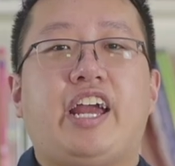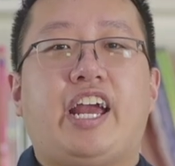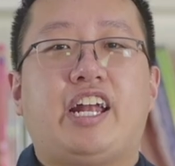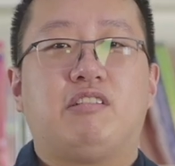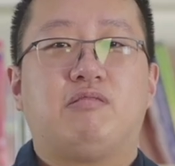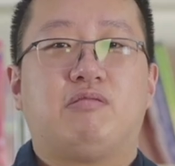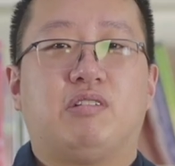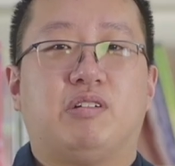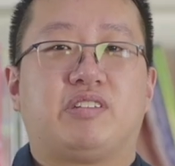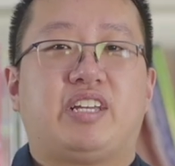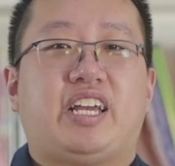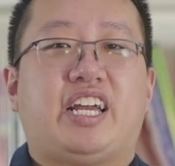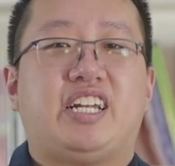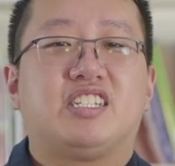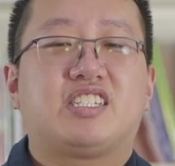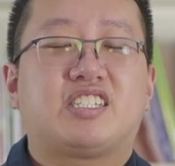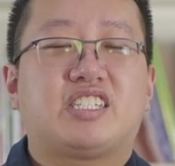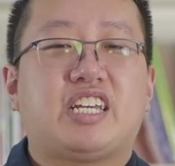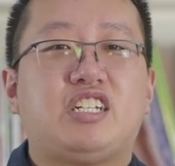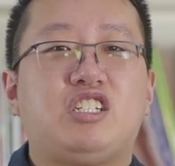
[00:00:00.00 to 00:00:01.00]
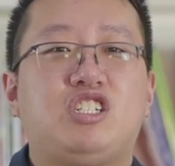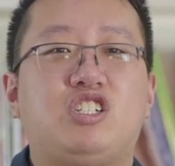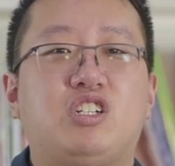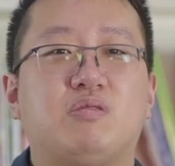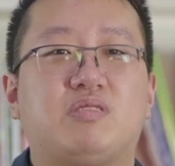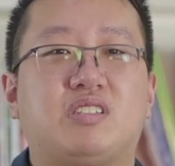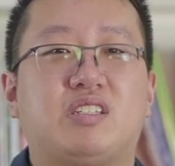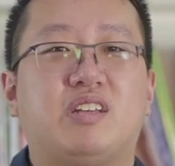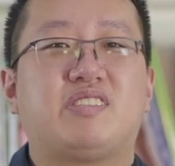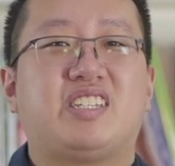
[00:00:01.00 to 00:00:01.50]
enrolled in St.
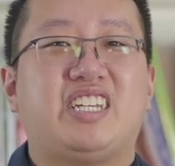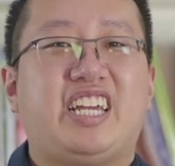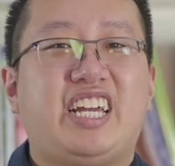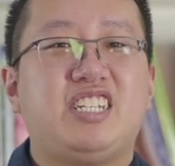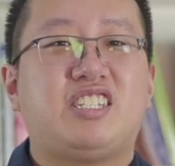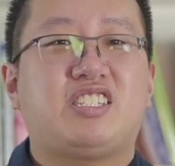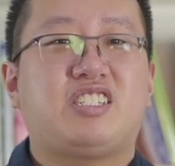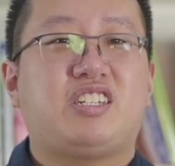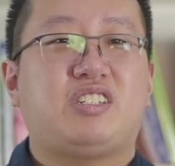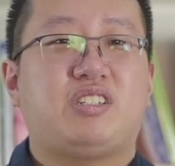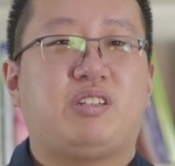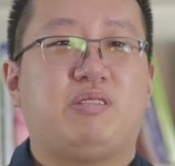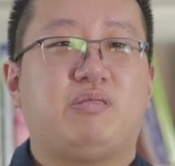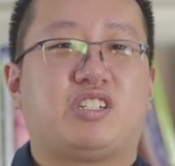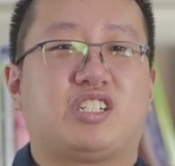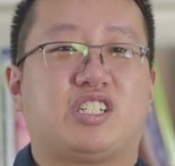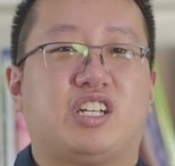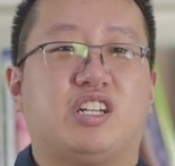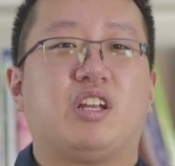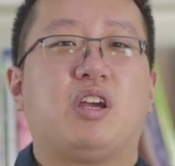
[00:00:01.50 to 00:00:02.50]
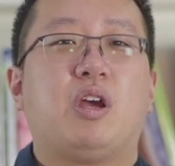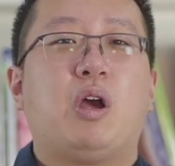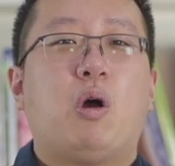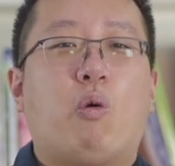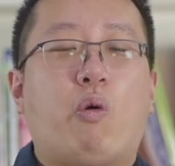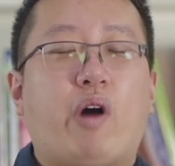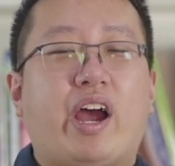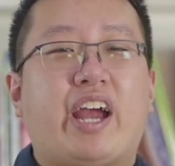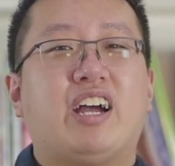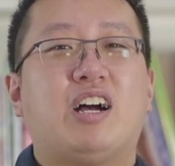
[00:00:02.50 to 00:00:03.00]
Joseph's Institution,
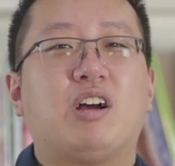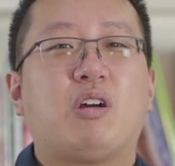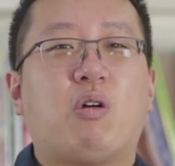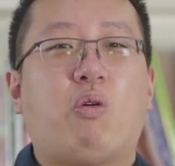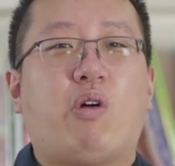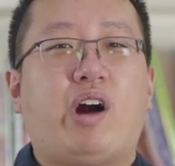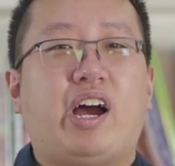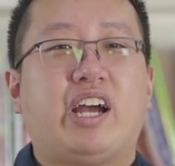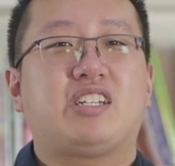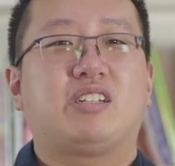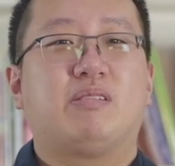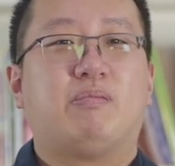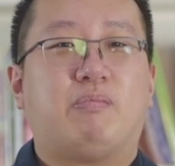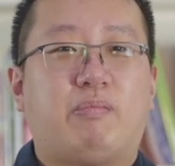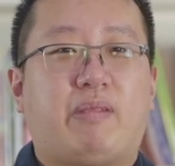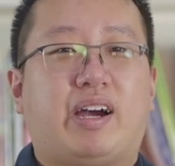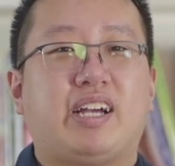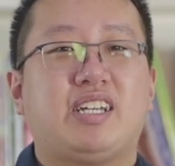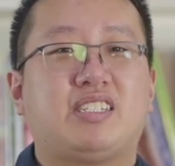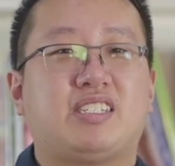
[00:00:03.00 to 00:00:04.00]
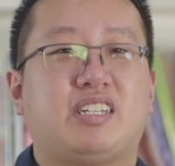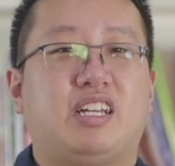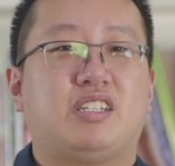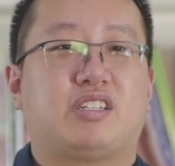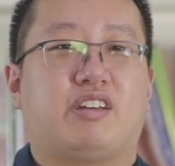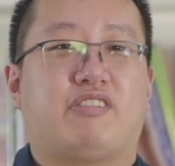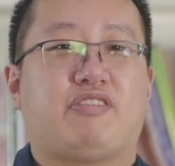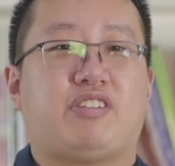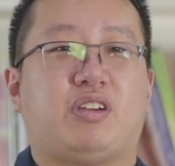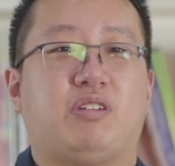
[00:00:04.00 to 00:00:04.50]
where I acquired my sense
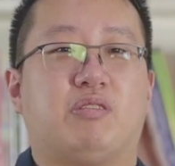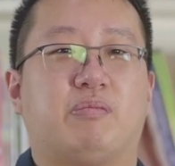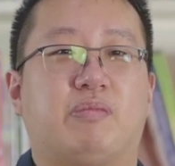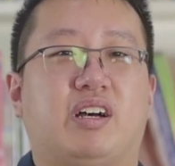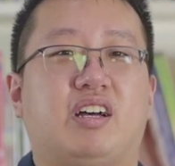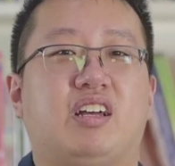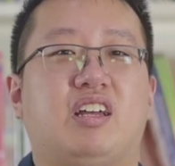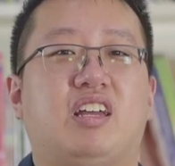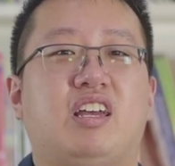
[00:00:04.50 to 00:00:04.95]
of humor.